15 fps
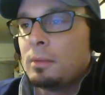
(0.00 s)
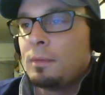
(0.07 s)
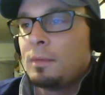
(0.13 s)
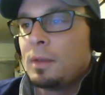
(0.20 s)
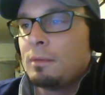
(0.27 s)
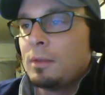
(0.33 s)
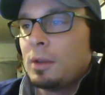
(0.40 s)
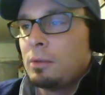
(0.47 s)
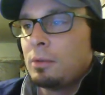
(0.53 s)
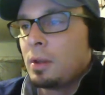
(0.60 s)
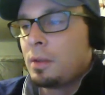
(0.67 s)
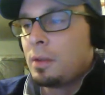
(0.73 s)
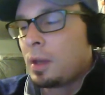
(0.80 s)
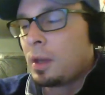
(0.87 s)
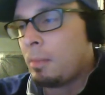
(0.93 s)
if they've known
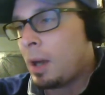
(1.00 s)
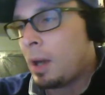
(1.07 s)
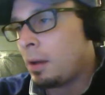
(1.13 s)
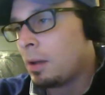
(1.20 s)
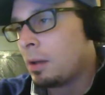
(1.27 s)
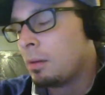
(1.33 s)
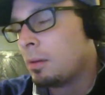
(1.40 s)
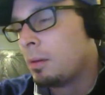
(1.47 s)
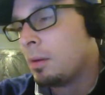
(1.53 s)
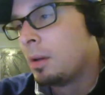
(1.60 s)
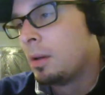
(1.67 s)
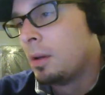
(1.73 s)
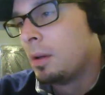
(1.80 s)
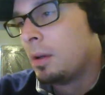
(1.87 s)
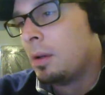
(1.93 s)
anything about it.
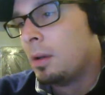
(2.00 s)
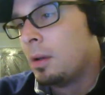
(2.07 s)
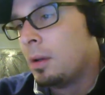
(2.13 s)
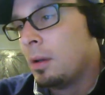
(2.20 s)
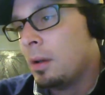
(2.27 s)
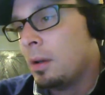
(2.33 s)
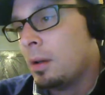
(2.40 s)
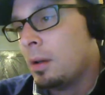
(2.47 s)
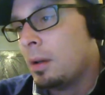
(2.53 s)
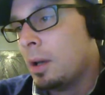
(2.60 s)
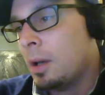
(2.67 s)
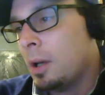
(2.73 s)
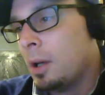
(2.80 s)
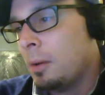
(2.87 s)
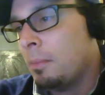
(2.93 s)

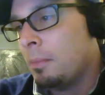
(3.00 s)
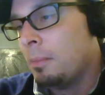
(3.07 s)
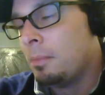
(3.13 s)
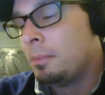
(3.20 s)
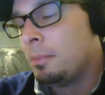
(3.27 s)
I